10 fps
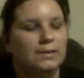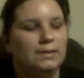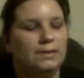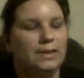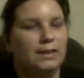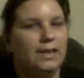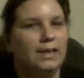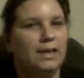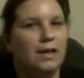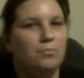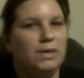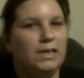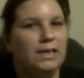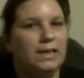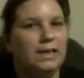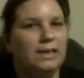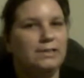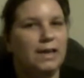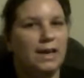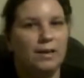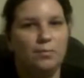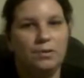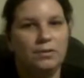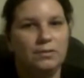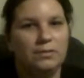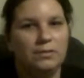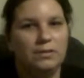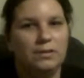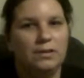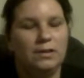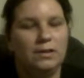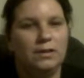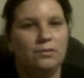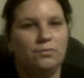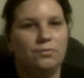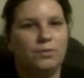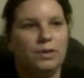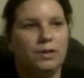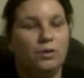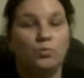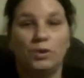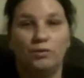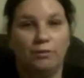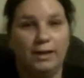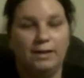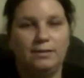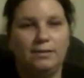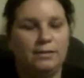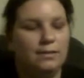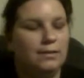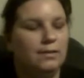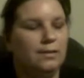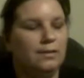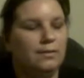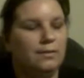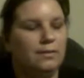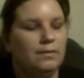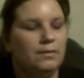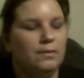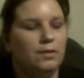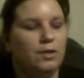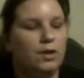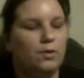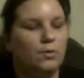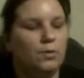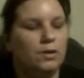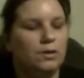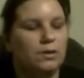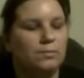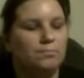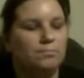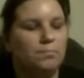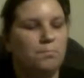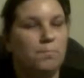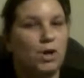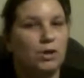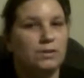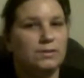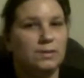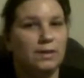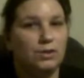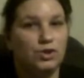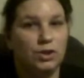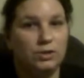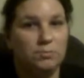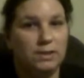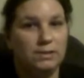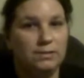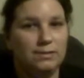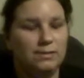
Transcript: There cannot be any type of regret, no pause in judgment.